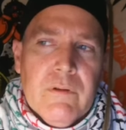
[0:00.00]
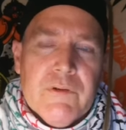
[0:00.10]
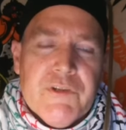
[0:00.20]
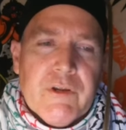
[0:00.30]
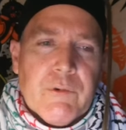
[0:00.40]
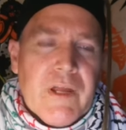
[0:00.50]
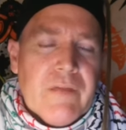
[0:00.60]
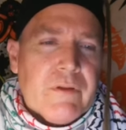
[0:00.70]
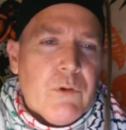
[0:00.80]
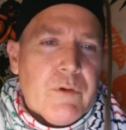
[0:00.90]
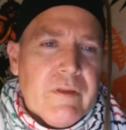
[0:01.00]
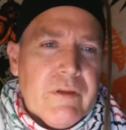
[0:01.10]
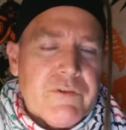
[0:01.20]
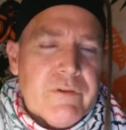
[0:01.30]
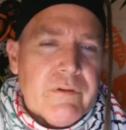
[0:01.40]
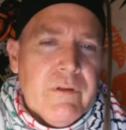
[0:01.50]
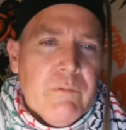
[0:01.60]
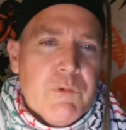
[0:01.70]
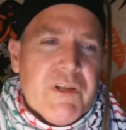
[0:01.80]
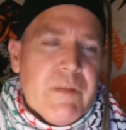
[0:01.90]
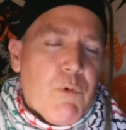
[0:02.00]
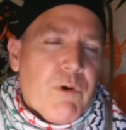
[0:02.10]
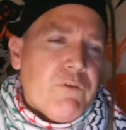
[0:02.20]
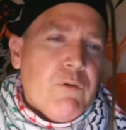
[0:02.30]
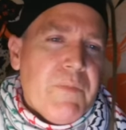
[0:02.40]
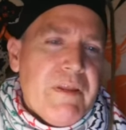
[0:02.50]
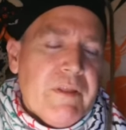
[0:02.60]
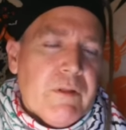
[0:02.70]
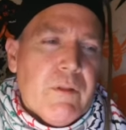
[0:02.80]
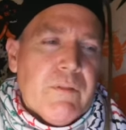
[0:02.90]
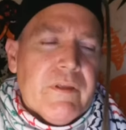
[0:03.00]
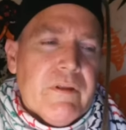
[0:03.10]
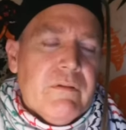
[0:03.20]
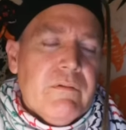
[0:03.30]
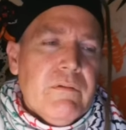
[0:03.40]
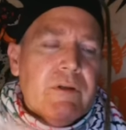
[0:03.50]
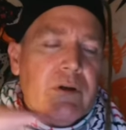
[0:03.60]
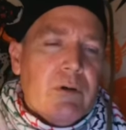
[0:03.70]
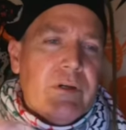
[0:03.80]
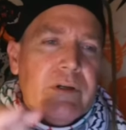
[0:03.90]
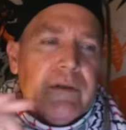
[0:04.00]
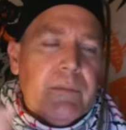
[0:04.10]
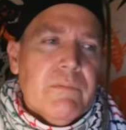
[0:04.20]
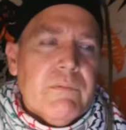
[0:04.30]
geographic location, which anymore has no meaning other than, you know,